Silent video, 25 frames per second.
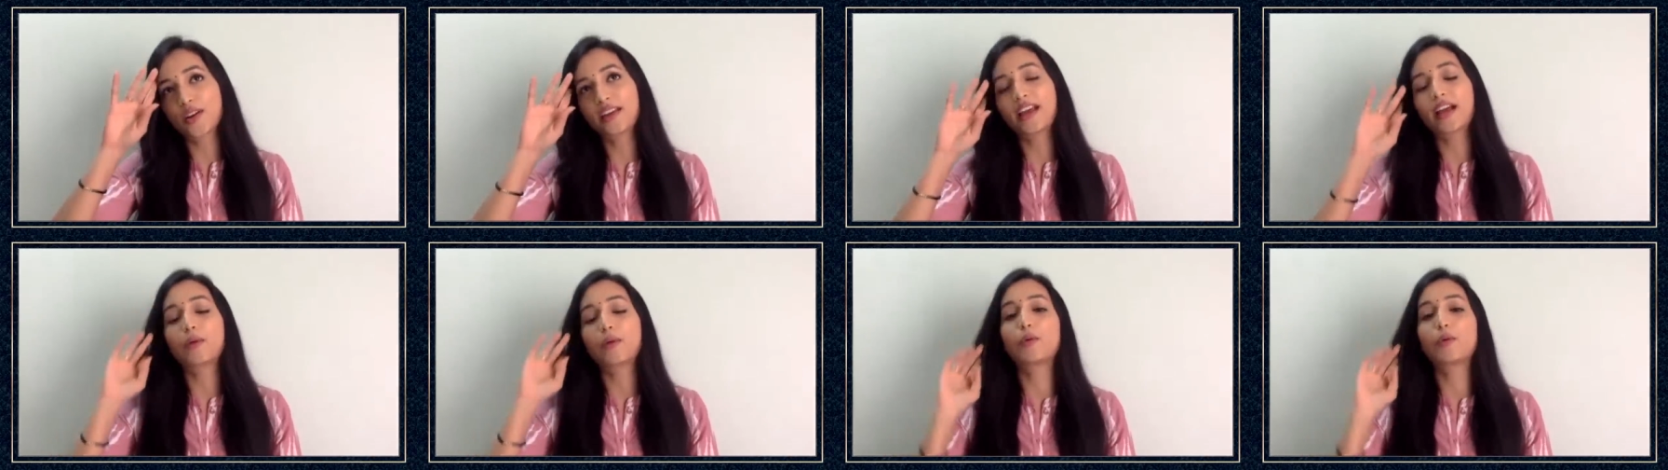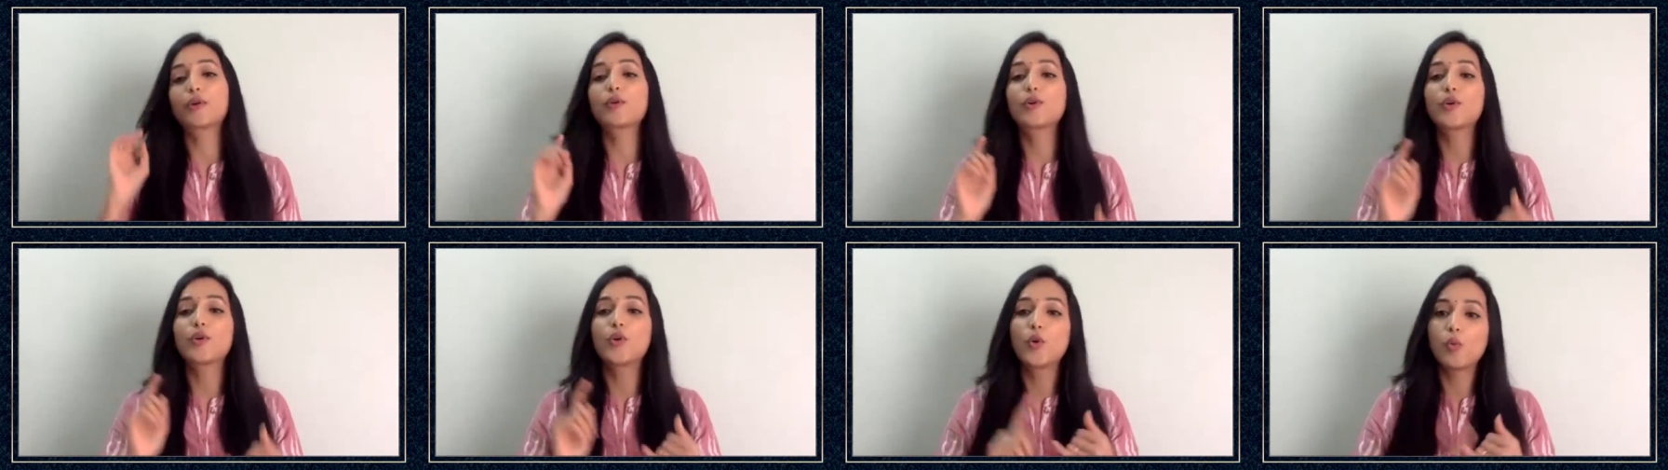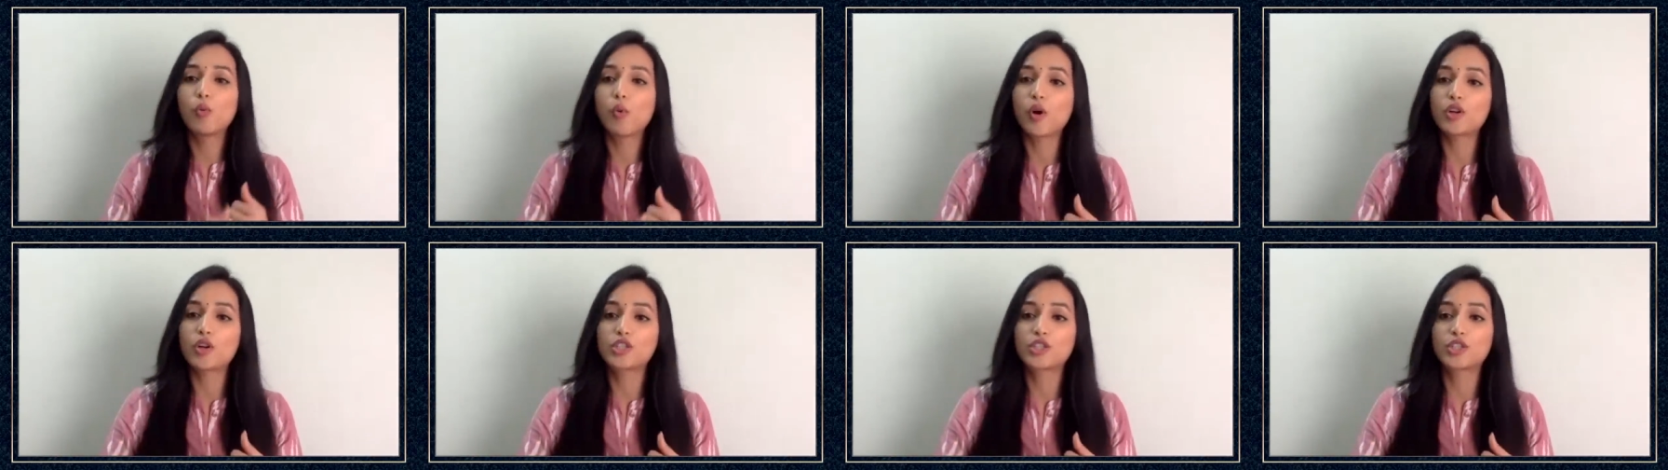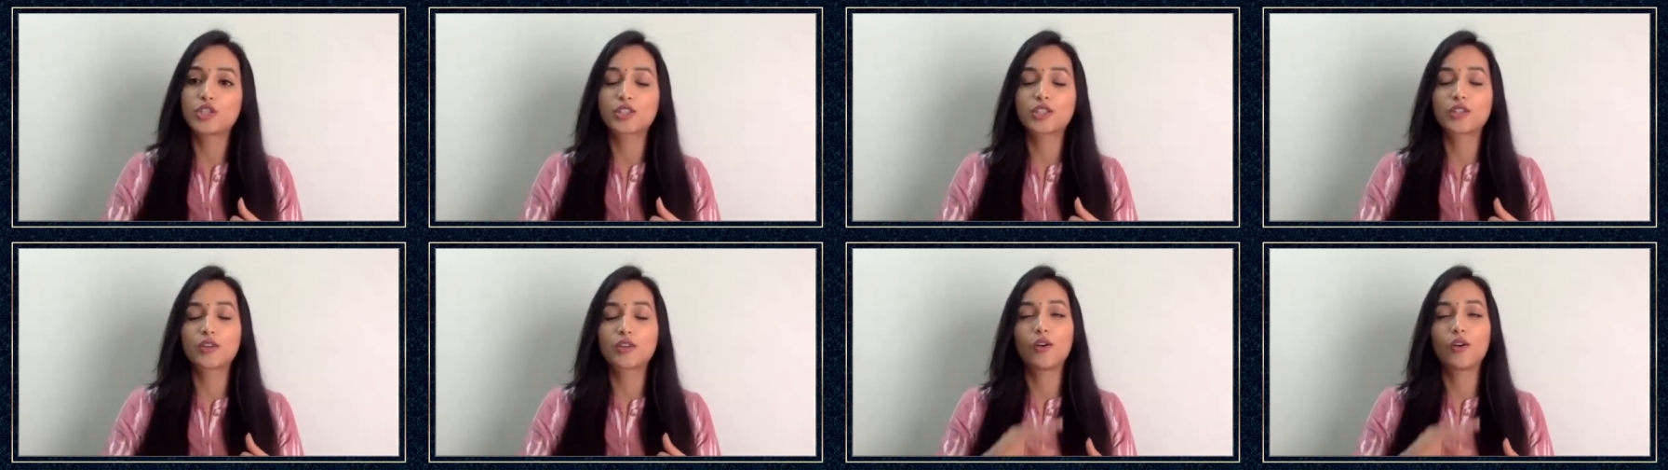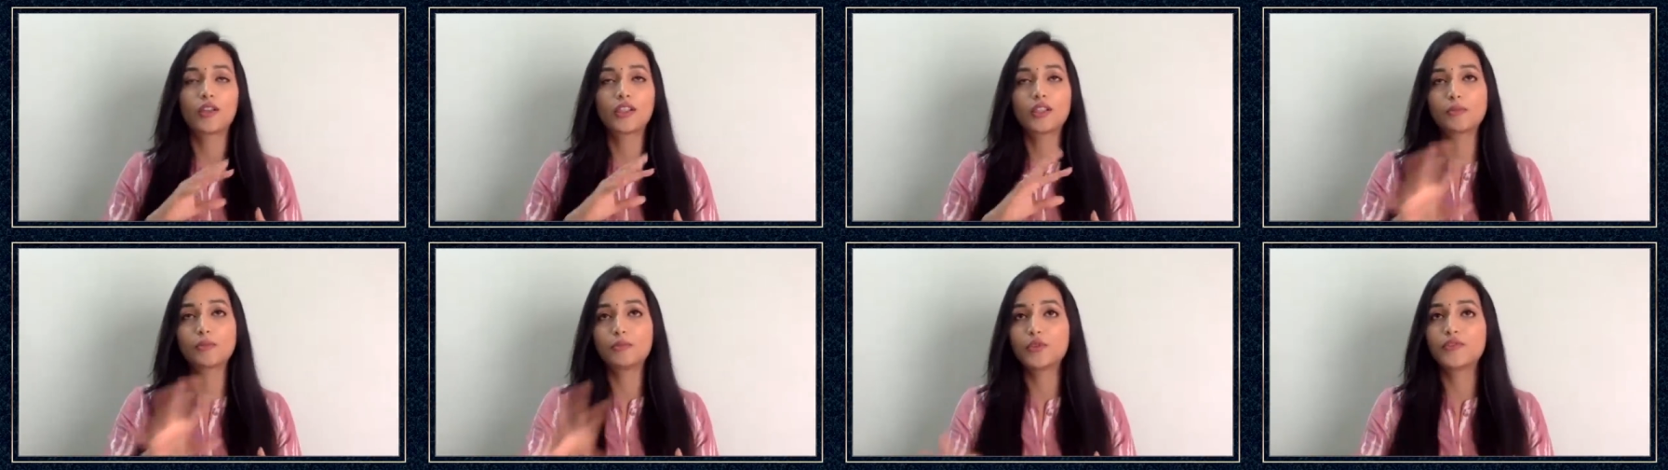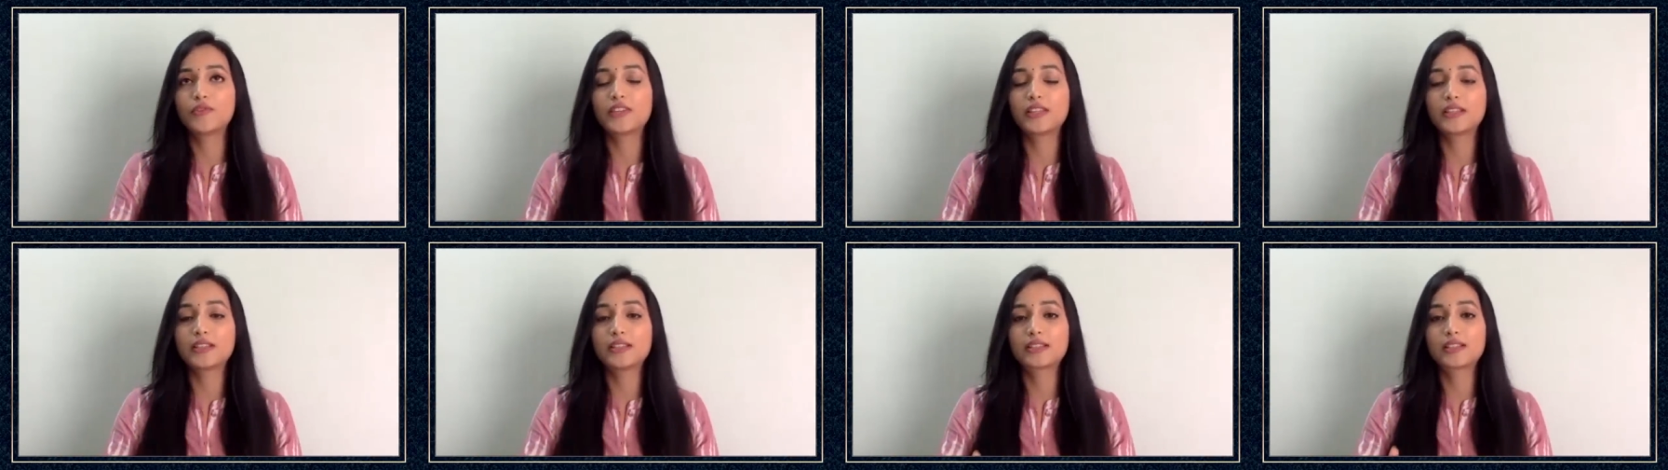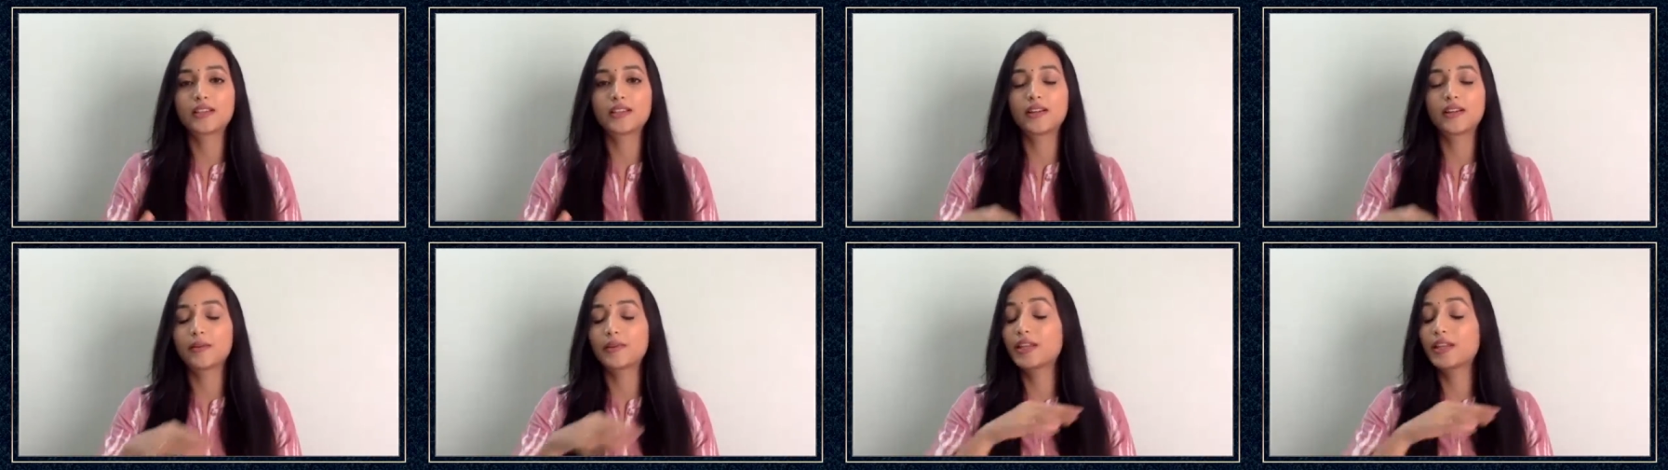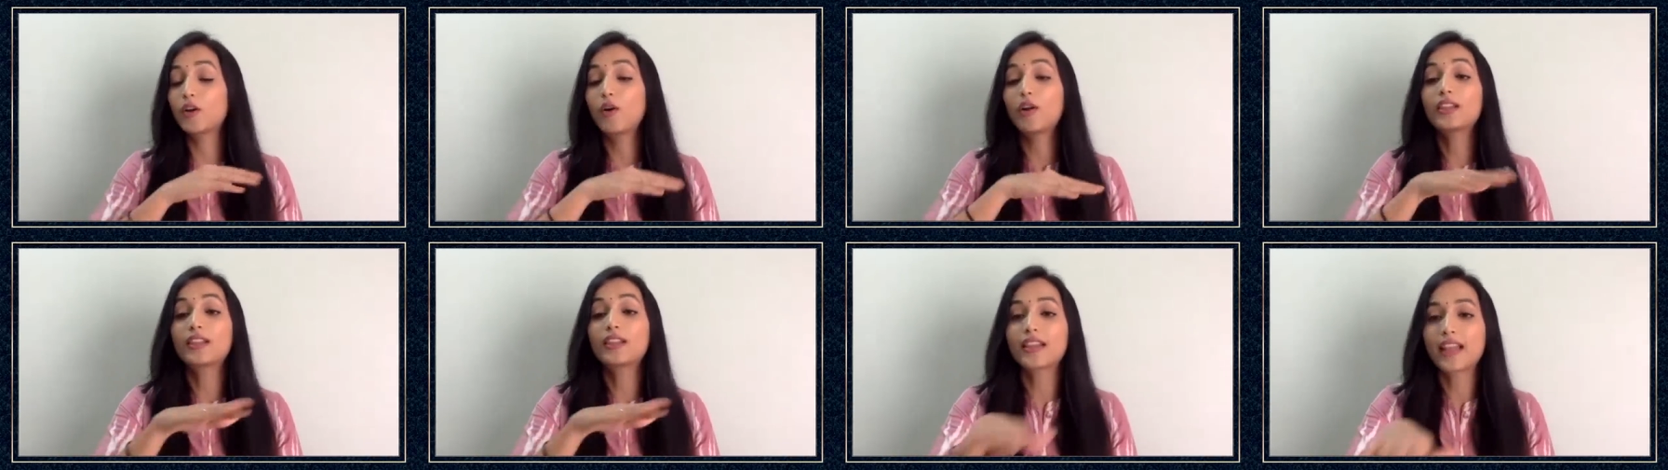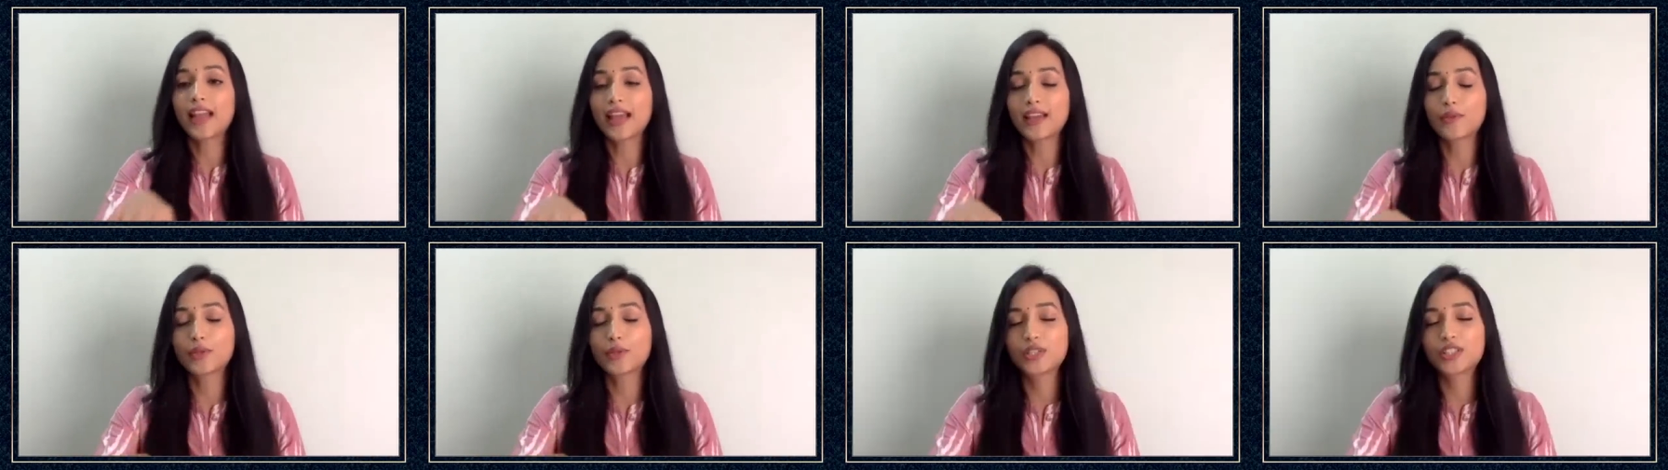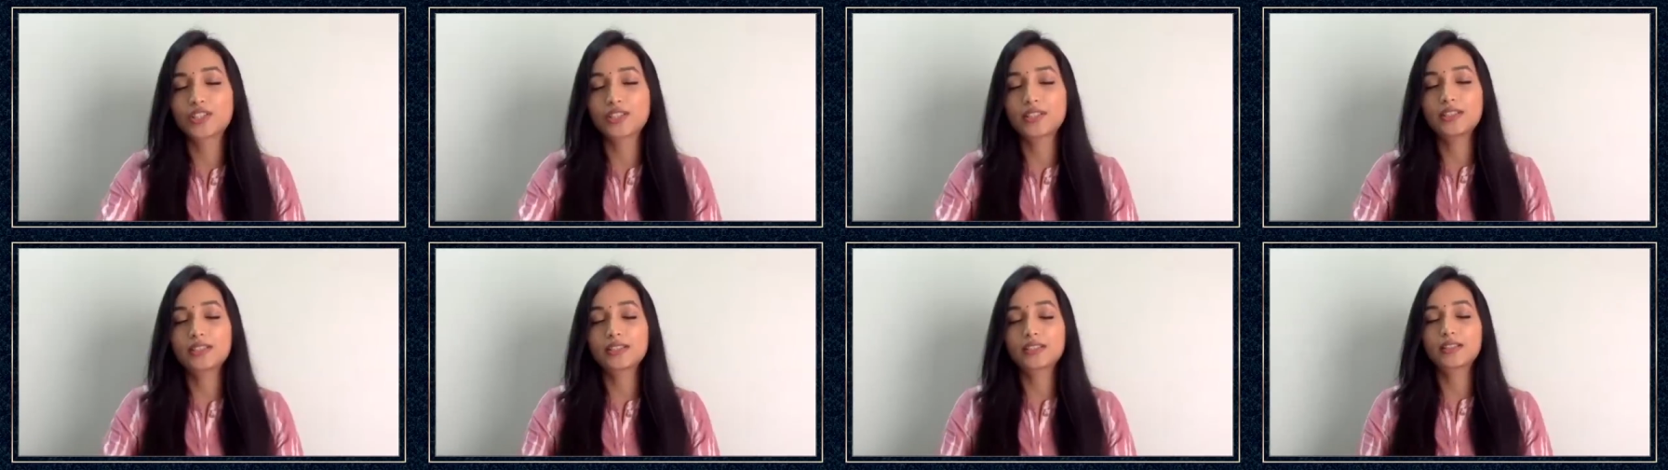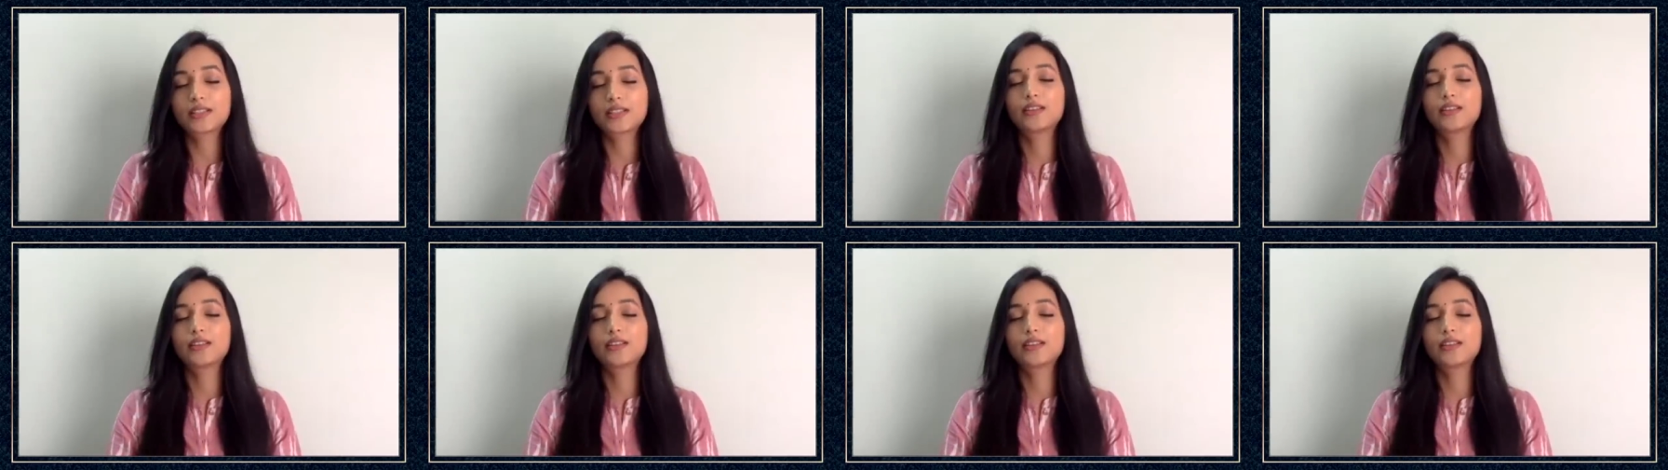I want to go watch all the movies uh, in all the languages,